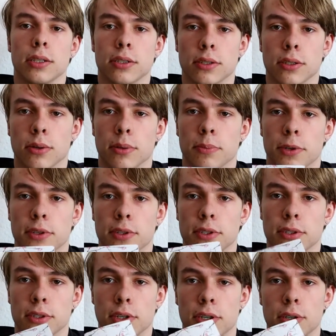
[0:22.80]
So I'm going to
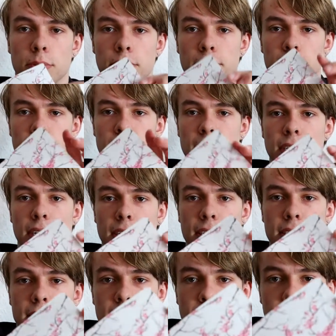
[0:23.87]
start with this
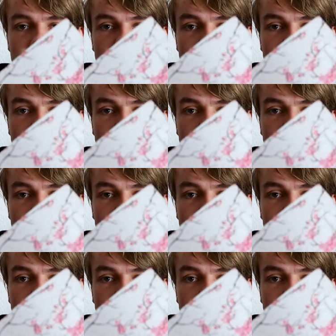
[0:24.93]
nice